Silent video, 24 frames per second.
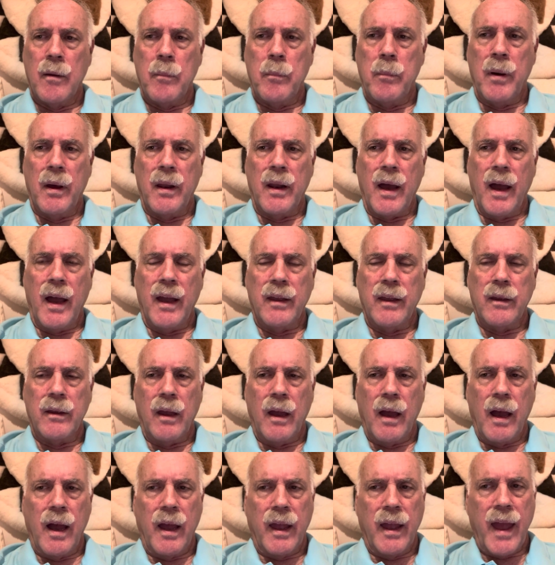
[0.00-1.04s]
But I
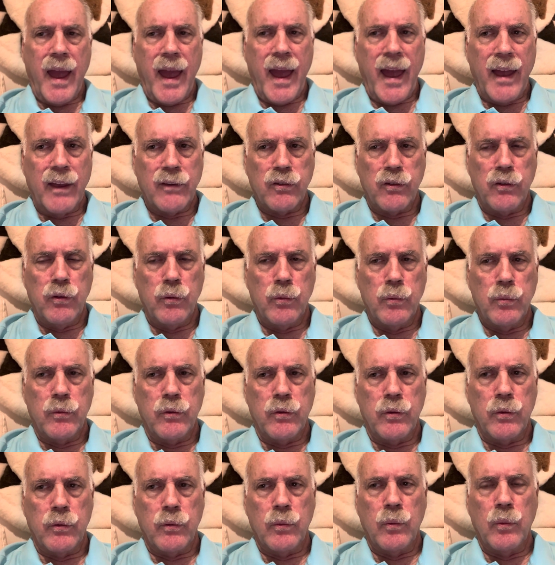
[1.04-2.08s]
ask you
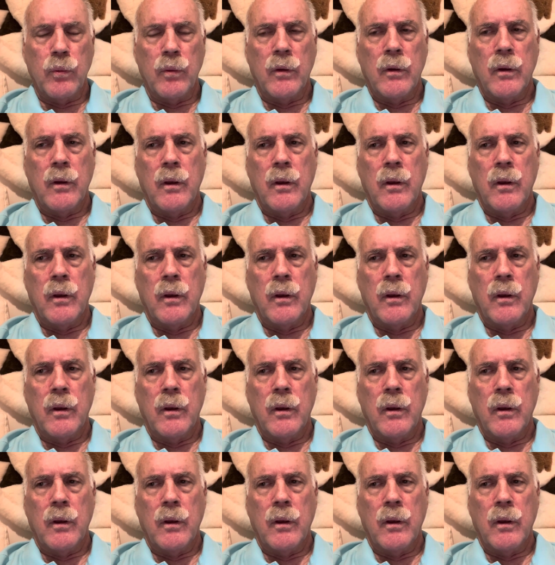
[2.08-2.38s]
to